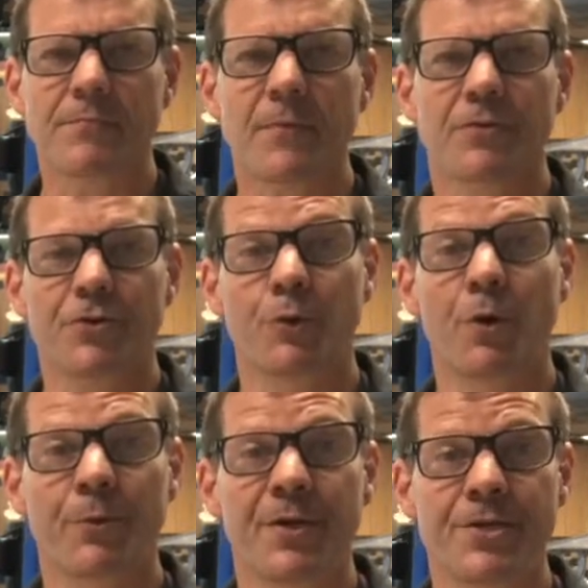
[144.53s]
So what
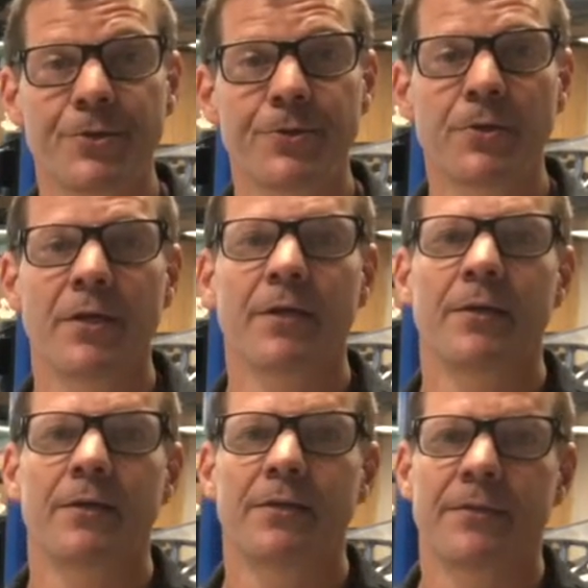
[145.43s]
do?
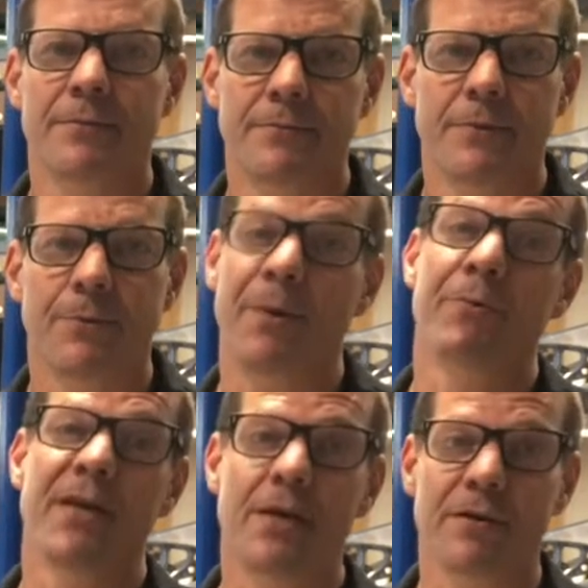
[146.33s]
We
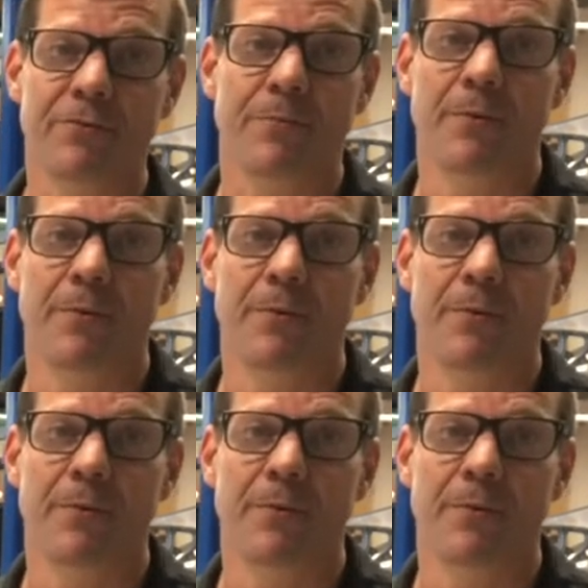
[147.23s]
recover them.